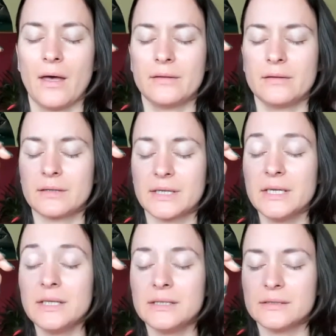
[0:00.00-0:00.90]
And the
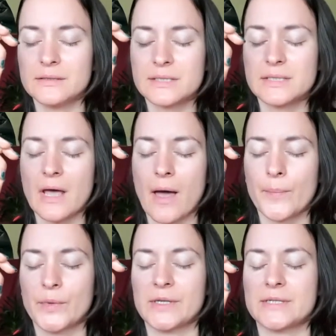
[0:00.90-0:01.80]
key
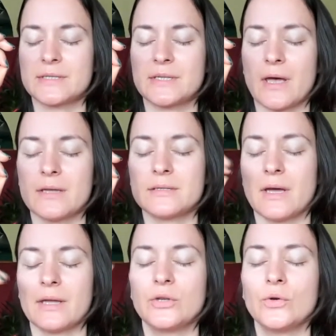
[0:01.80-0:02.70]
step is that
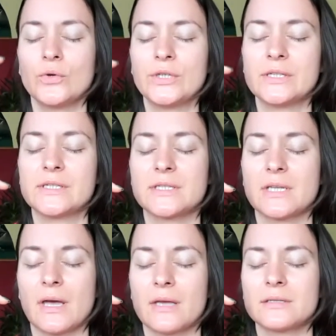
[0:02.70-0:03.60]
I notice
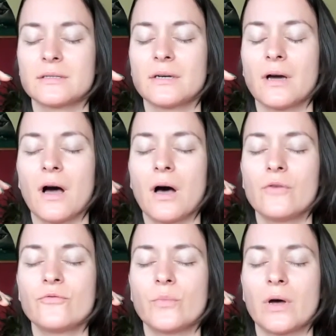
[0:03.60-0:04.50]
that
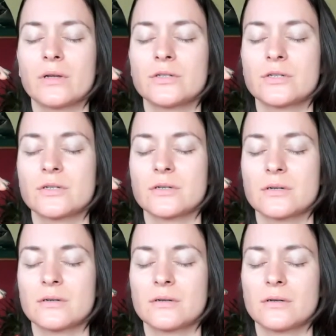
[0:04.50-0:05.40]
how much
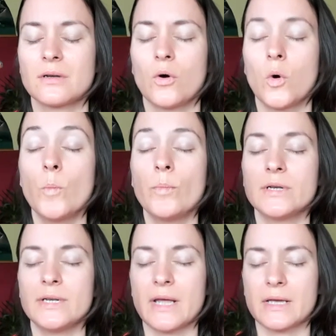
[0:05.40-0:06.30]

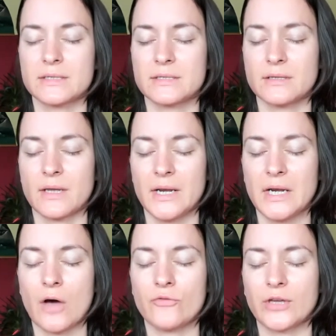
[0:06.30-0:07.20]
openness
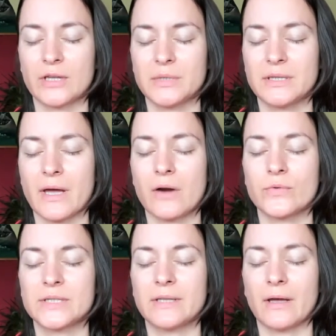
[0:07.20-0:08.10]
and love can be there
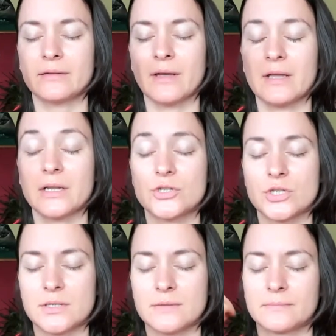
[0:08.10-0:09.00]
with that
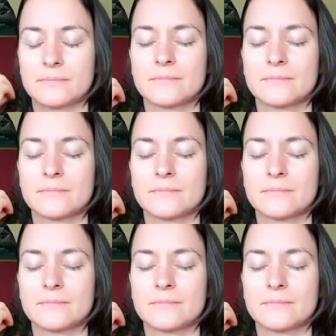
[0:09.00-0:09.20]
energy